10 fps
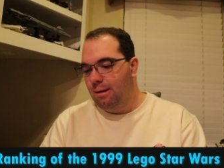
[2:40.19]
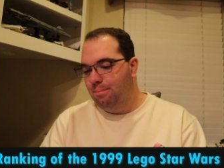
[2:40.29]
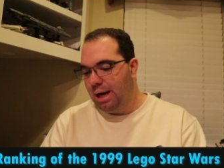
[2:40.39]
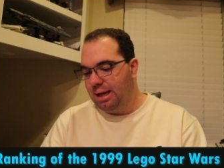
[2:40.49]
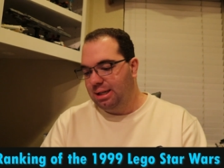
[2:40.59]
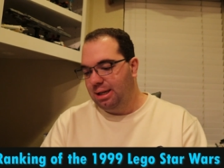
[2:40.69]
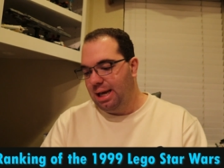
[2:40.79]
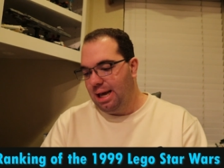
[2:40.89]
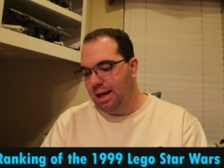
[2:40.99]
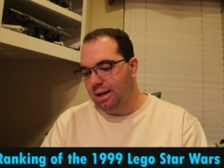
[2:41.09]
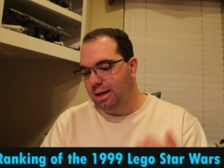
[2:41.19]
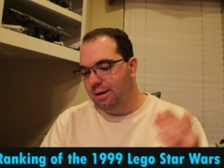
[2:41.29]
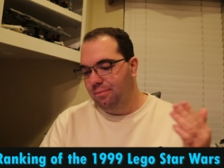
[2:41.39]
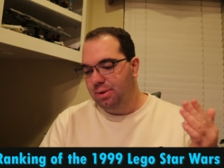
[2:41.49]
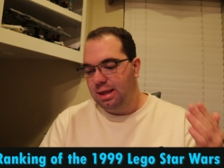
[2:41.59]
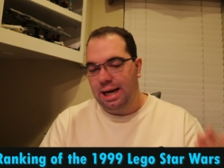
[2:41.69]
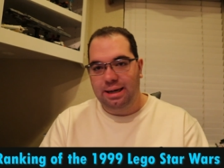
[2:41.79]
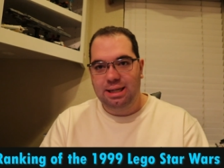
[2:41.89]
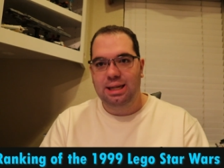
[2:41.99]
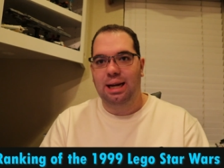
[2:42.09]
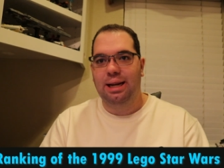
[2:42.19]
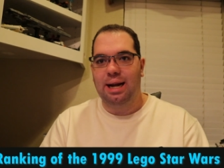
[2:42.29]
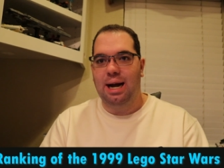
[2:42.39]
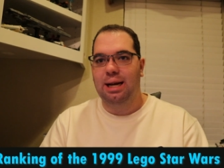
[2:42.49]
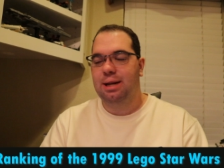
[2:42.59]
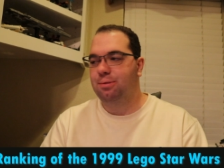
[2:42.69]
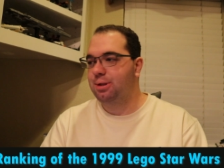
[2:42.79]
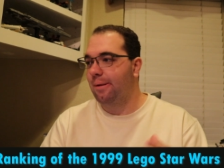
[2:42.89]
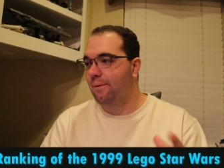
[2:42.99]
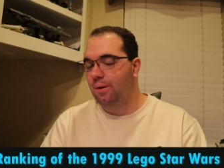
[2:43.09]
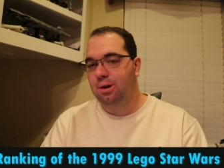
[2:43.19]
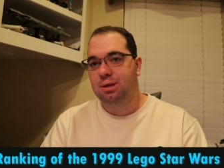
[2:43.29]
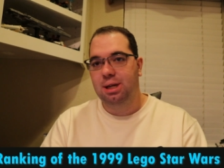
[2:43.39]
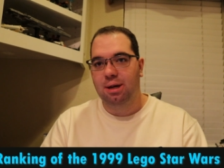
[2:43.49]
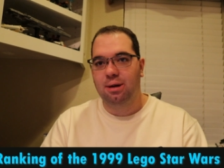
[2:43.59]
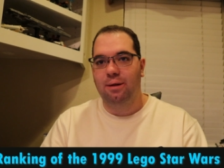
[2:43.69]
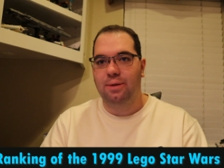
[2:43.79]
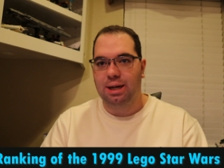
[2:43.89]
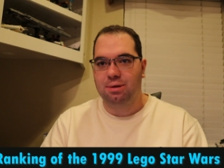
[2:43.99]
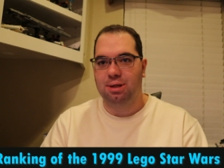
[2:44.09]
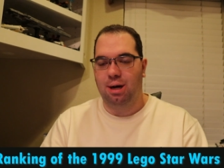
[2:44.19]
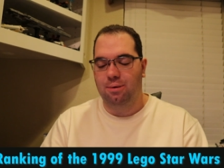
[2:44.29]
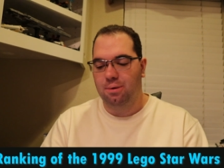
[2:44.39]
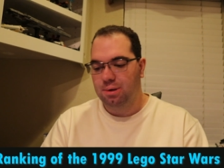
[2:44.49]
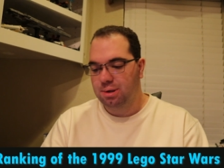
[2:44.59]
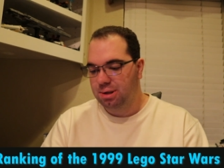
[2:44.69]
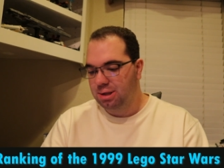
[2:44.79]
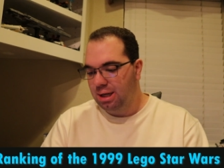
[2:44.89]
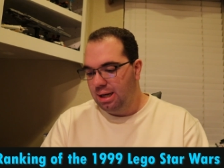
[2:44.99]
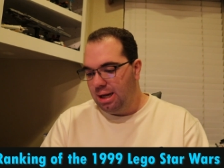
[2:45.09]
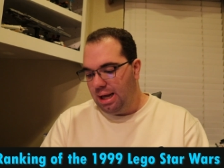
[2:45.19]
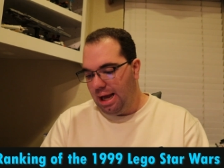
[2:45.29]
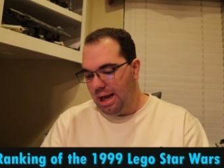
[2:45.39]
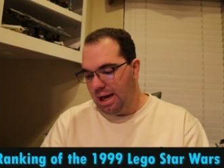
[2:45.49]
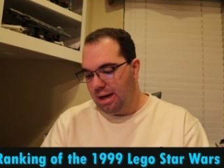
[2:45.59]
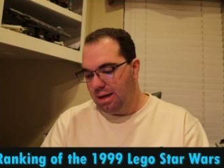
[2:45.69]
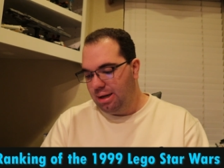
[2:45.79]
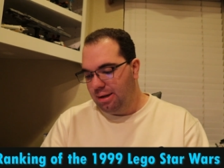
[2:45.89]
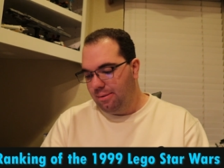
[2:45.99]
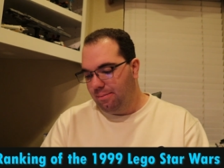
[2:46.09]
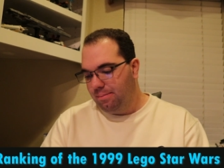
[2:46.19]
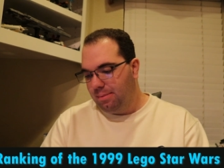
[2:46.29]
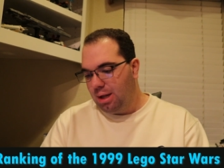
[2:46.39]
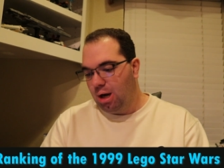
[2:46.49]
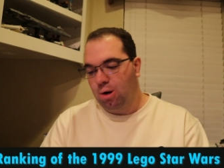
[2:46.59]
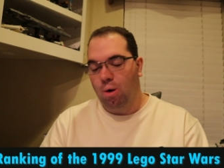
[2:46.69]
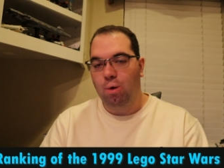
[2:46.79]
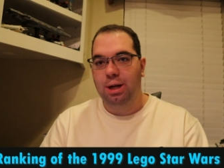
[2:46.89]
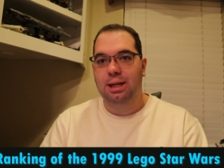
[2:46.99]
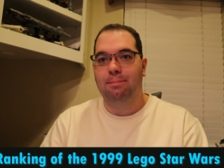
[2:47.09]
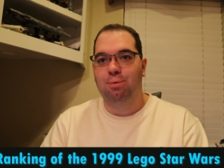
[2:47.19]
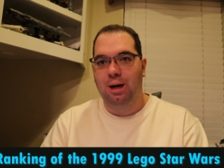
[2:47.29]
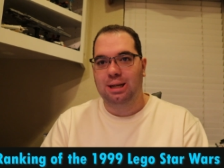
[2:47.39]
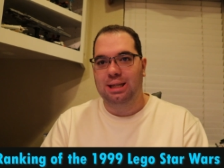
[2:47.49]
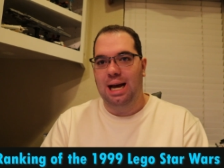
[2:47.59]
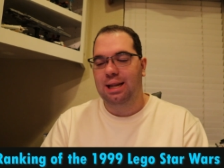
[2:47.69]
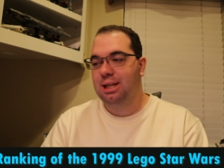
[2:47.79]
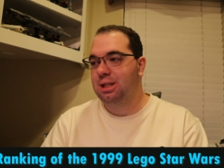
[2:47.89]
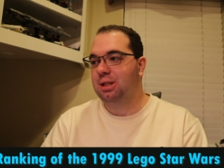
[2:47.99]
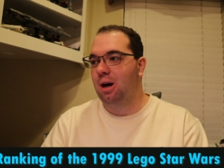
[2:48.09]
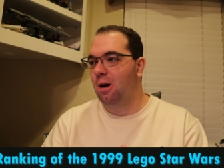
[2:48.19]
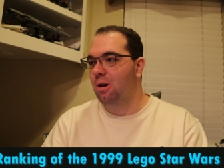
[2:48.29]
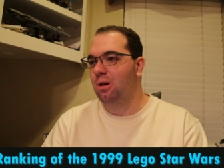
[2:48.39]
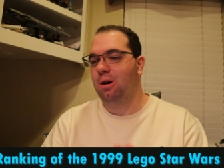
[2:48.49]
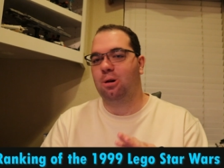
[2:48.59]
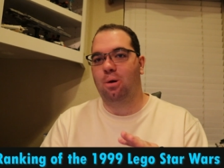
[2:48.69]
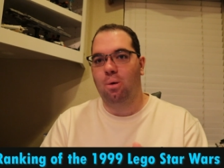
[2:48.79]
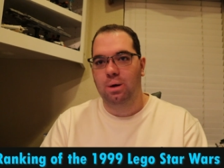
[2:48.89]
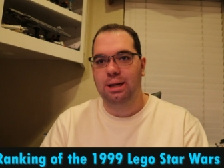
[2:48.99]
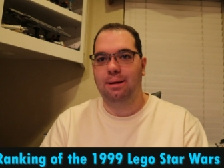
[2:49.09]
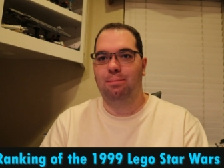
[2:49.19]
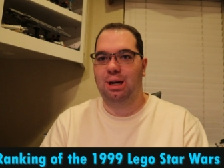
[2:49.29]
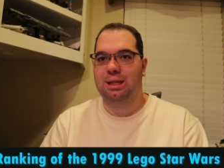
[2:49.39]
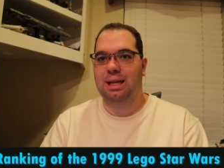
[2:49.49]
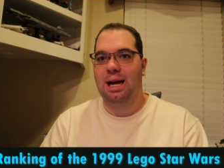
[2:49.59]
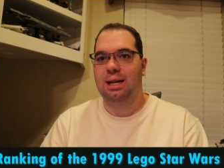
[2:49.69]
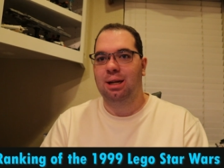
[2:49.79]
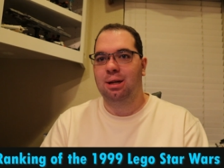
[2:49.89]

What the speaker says: But in 1999, it was the first year of LEGO Star Wars. And according to Brickset, this is all according to Brickset.